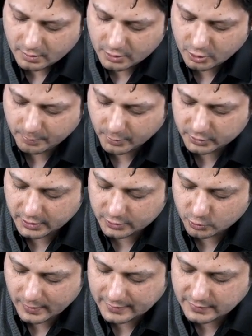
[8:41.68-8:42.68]
You put the
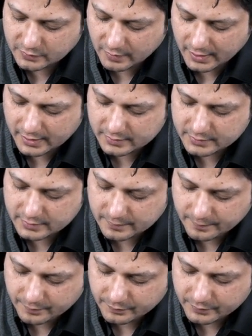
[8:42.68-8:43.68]
two SS wires
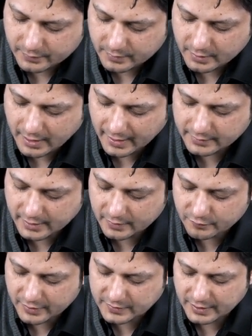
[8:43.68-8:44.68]
and then
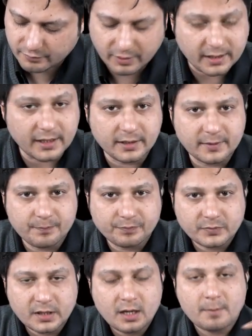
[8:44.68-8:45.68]
fix at one end
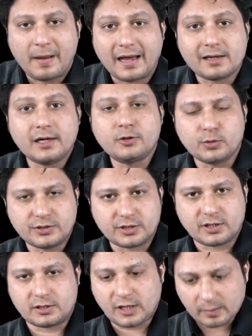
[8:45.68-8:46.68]
parallel to each
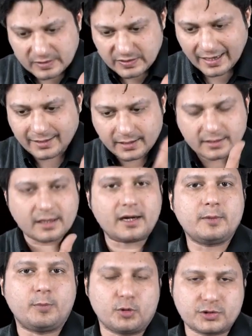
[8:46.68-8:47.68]
other. That means anterior
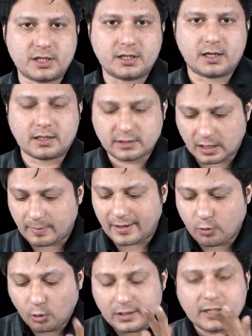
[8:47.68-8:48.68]
and posterior, thereby
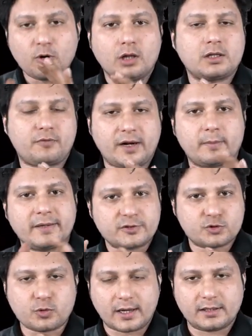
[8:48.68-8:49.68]
holding all the fragments
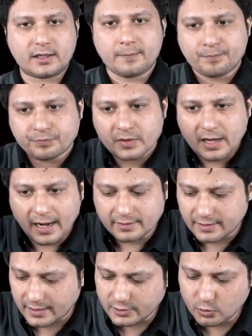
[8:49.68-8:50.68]
together. And
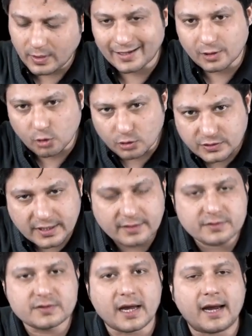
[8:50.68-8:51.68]
then you enclose the
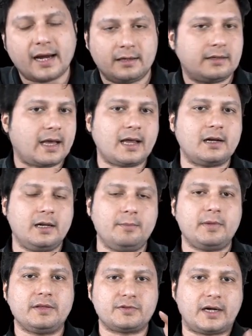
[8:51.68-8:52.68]
entire limb
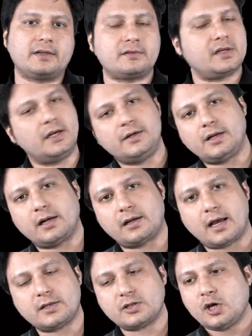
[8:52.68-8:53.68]
inside the cylindrical
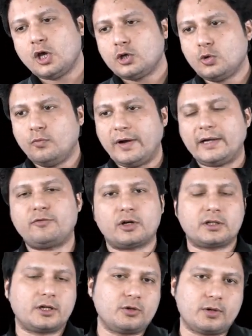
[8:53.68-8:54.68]
cast. You wait for
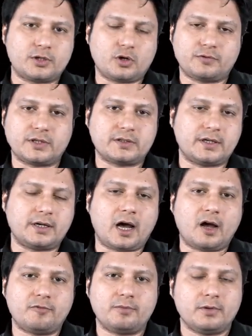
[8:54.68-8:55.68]
the duration of
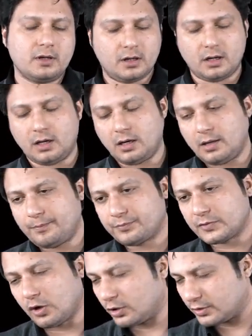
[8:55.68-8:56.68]
6.5
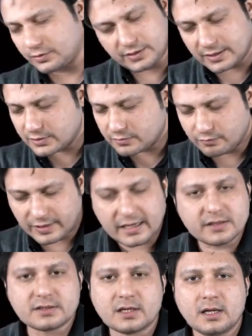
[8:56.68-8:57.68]
or 6
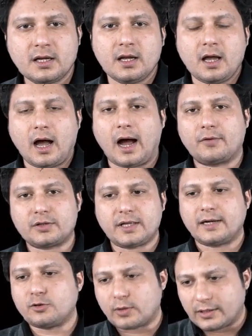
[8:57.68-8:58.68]
weeks. After
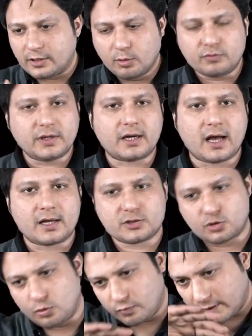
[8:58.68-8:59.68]
that, you can remove the cast.
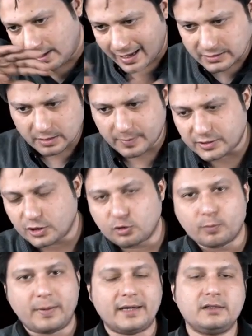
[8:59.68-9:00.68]
You will ask the patient to
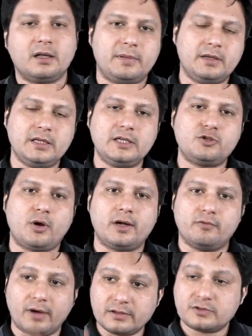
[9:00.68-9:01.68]
bend the knee
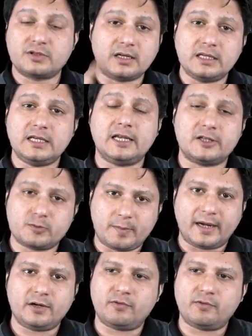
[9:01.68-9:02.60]
joint. Once the knee is bent,